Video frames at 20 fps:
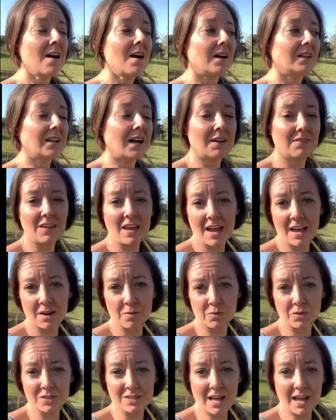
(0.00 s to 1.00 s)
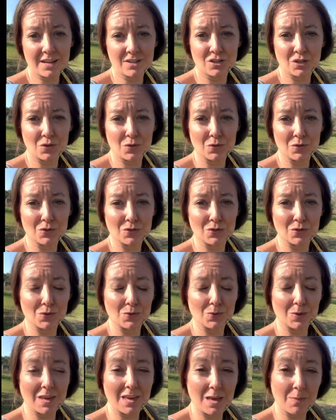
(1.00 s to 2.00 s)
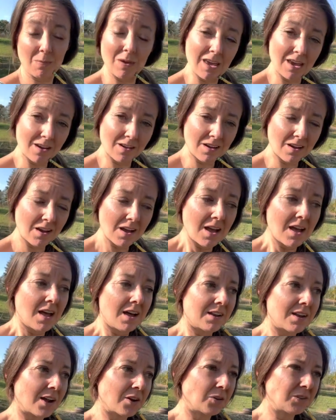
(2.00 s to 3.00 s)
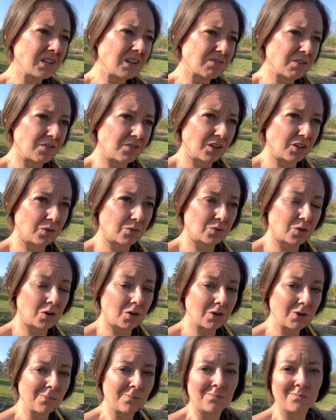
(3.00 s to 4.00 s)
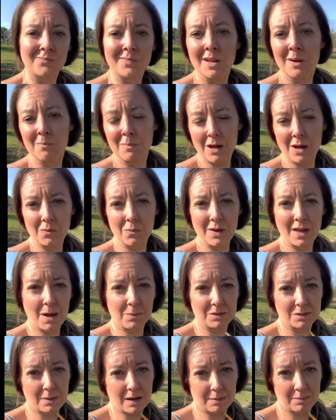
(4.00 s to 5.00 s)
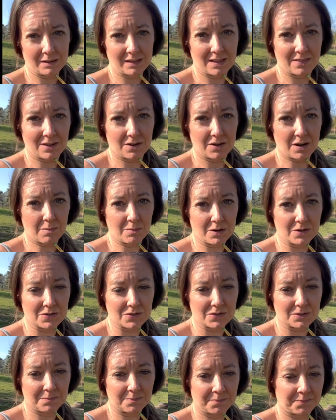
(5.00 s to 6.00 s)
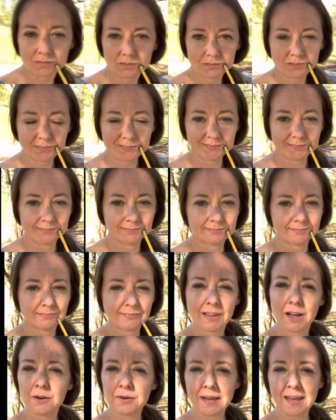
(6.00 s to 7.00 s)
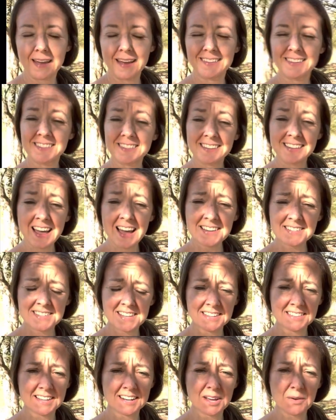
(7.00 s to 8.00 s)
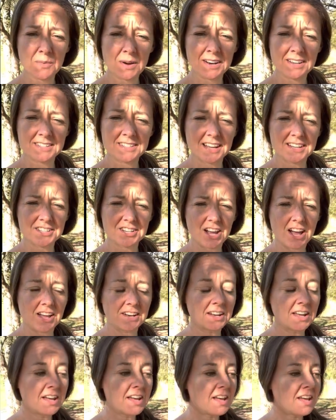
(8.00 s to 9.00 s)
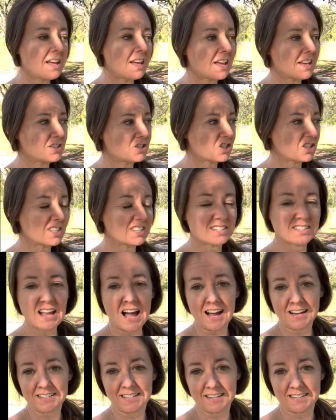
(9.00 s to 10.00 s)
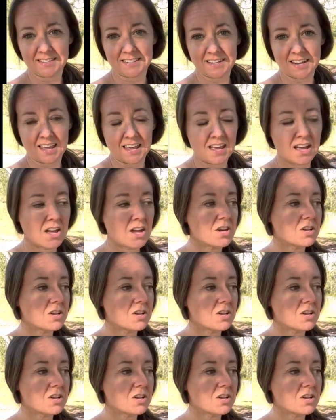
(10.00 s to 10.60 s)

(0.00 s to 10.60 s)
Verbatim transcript: A lot of the animals that I choose to keep here not only fulfill a role, but we help to populate their numbers. Okay, and then the last thing that I wanna touch on is just stock density.